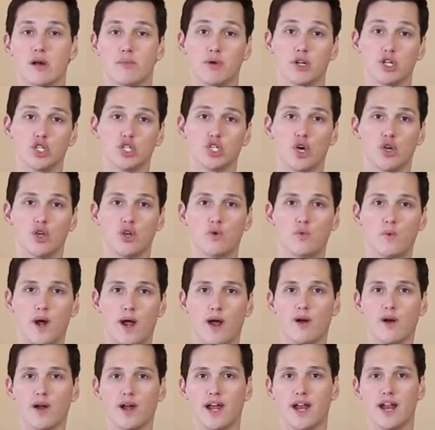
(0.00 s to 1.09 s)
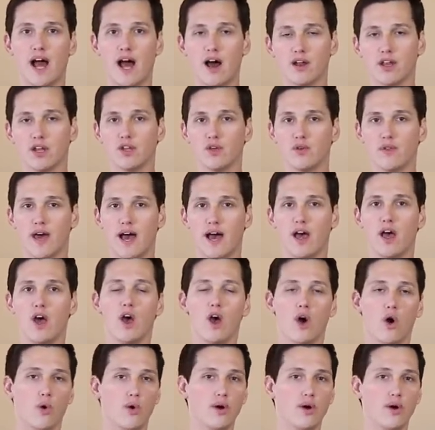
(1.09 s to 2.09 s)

I'm going to show you where and how to do that,